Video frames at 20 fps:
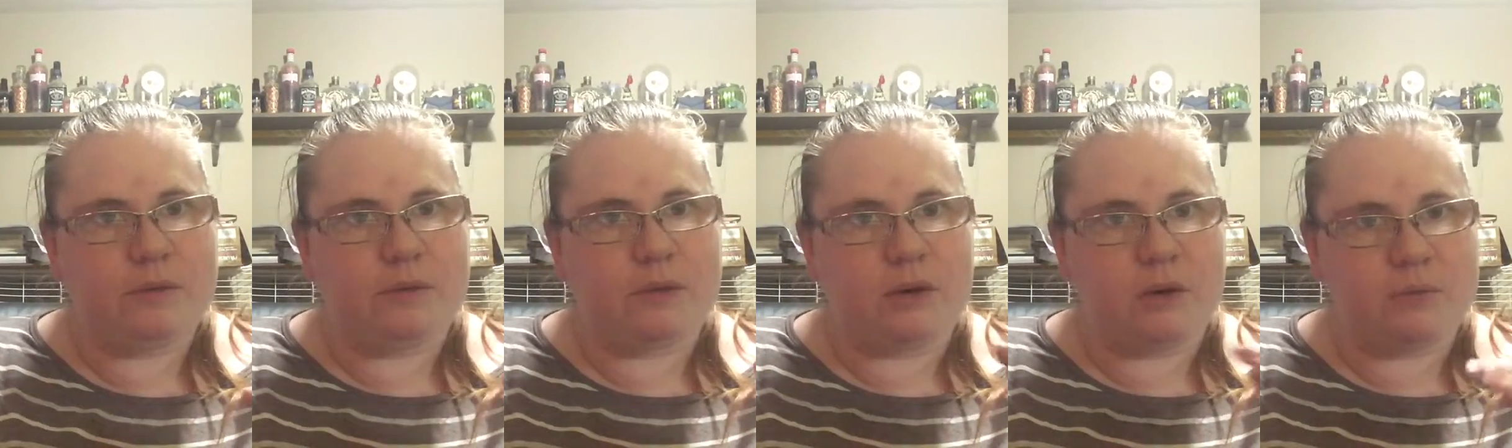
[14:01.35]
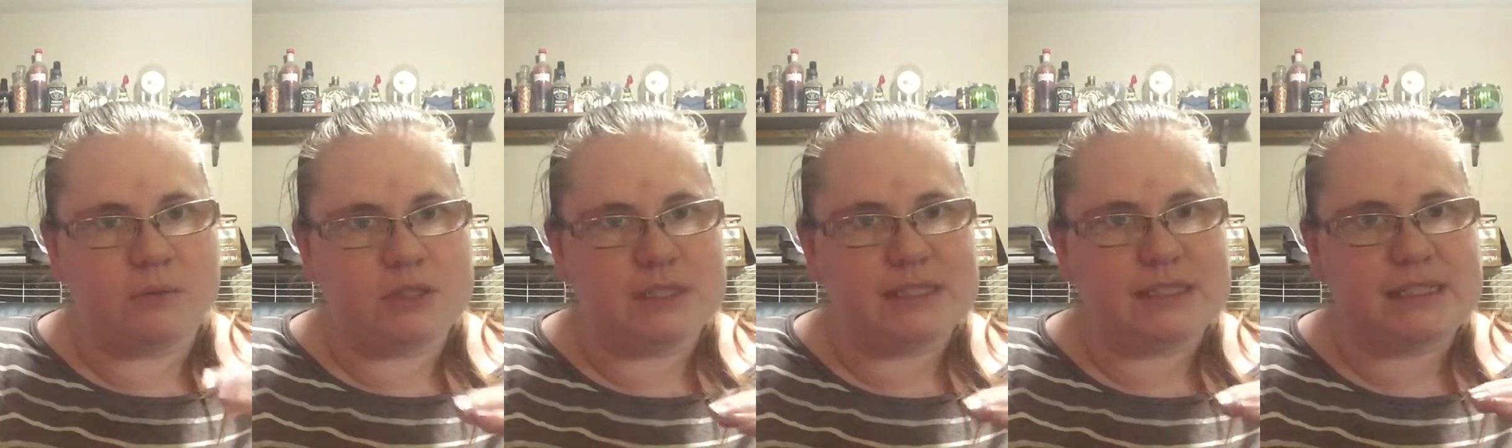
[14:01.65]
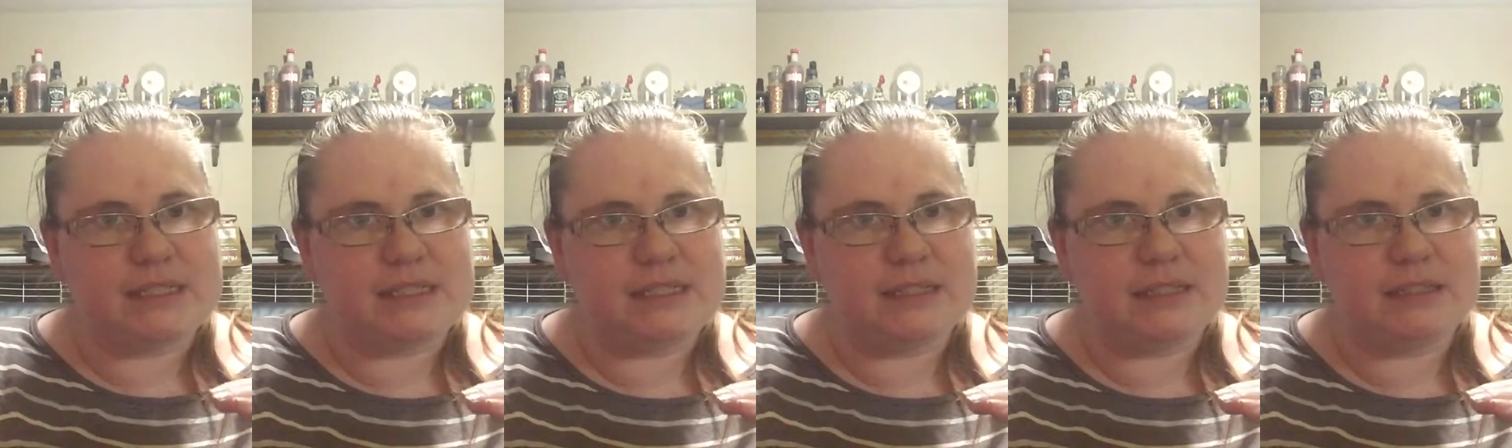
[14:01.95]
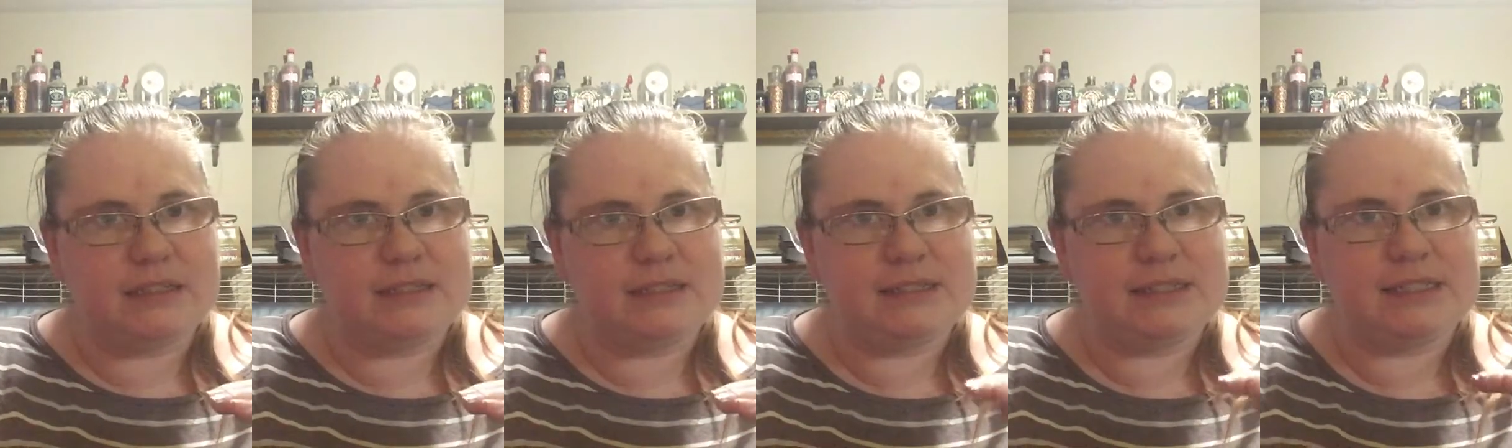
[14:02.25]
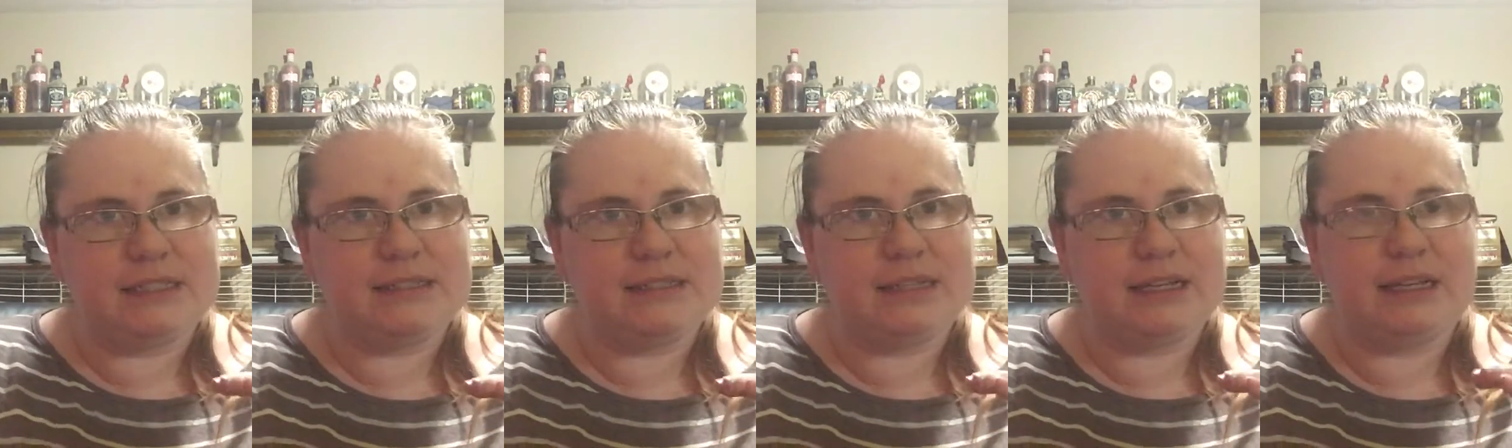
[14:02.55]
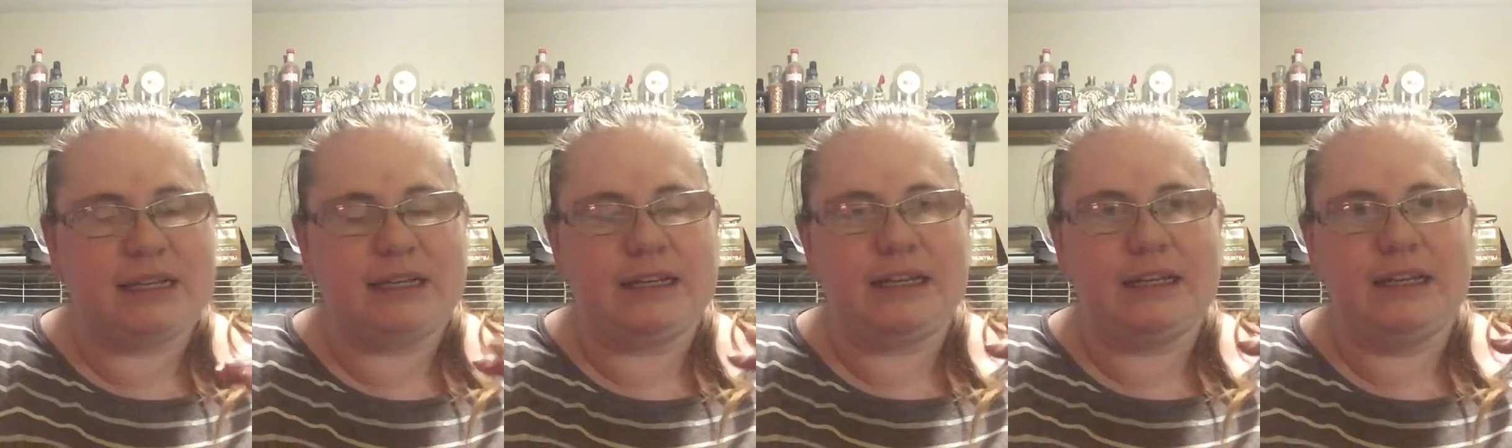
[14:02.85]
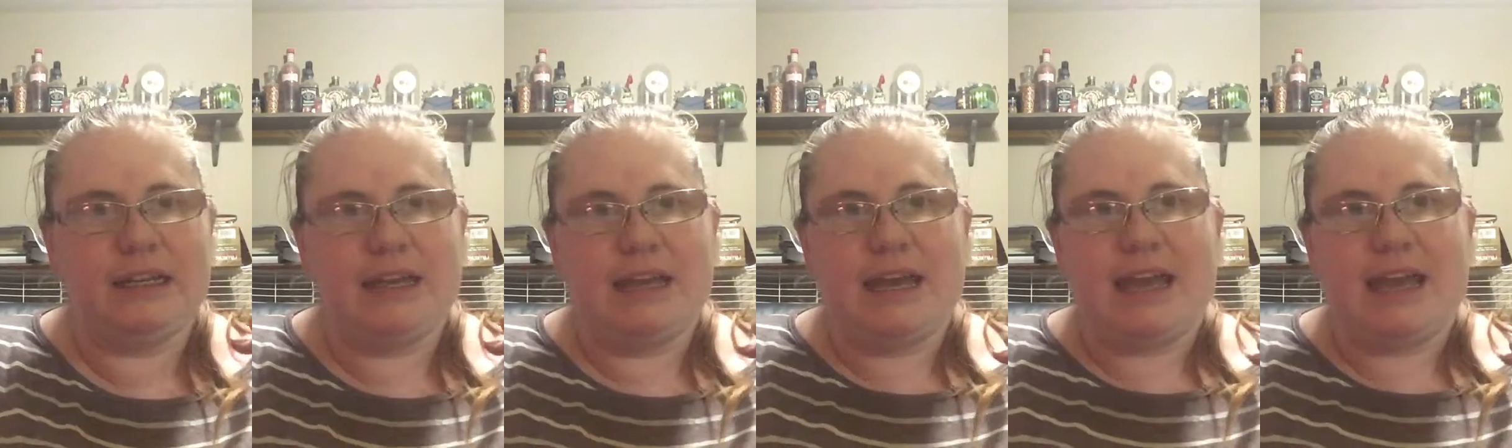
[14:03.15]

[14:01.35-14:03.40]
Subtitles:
We're almost to the season